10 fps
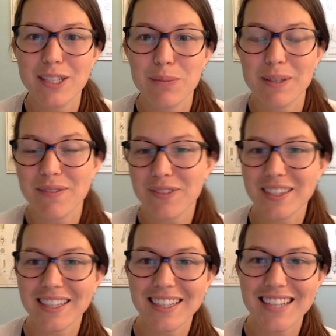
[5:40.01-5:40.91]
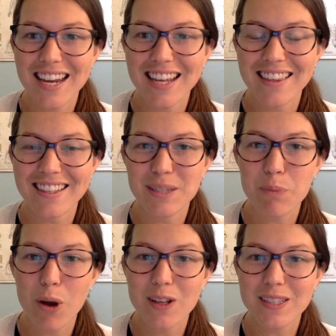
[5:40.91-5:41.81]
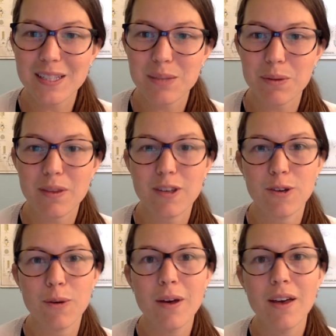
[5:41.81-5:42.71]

to be facilitating this process with you,